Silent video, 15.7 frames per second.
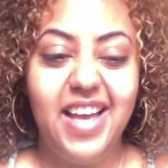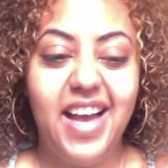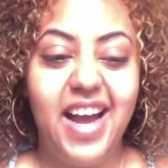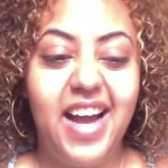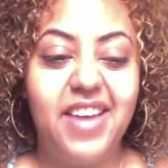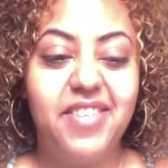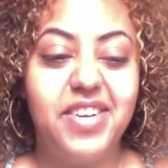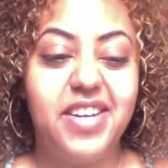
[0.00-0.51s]

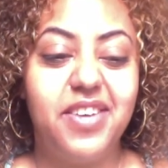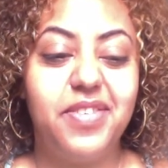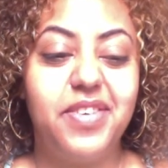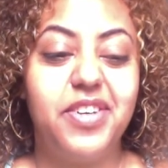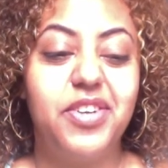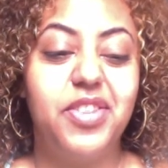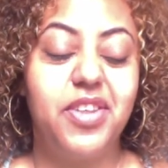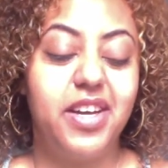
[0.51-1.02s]
I've
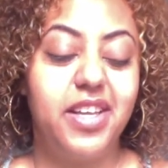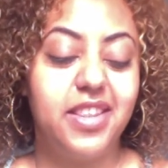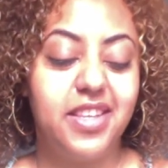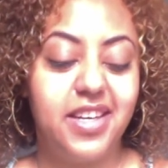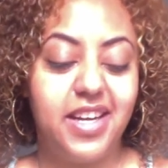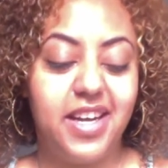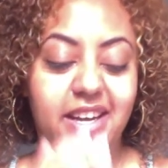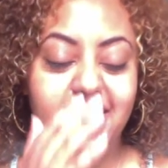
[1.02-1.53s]
never thought
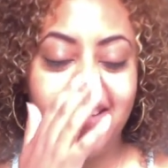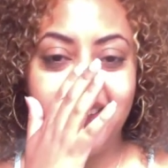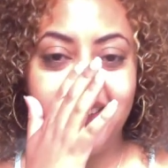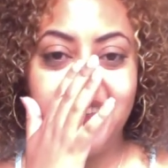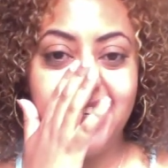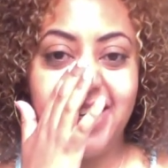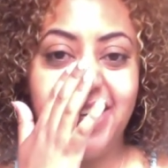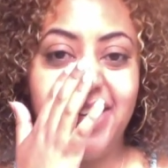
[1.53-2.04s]
that I could,